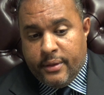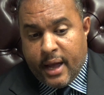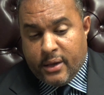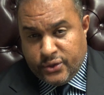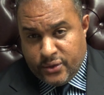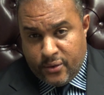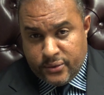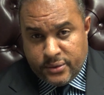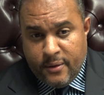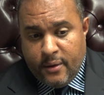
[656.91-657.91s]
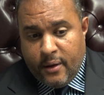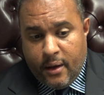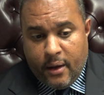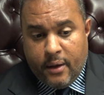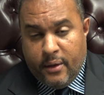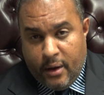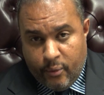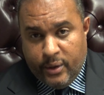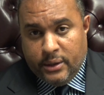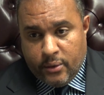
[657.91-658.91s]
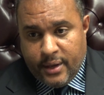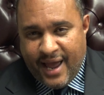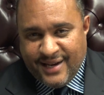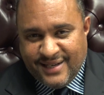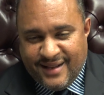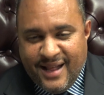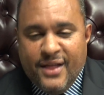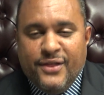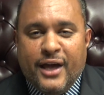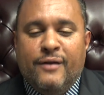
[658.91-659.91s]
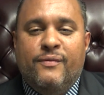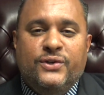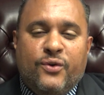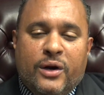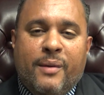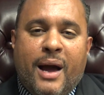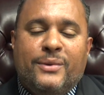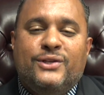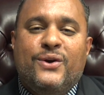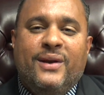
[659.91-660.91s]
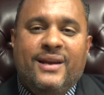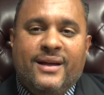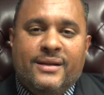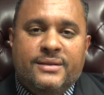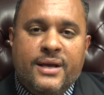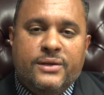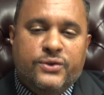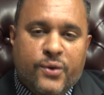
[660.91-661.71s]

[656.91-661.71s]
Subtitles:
that concerns a relocation. Thank you for joining me. I'm attorney Nicholas Hicks.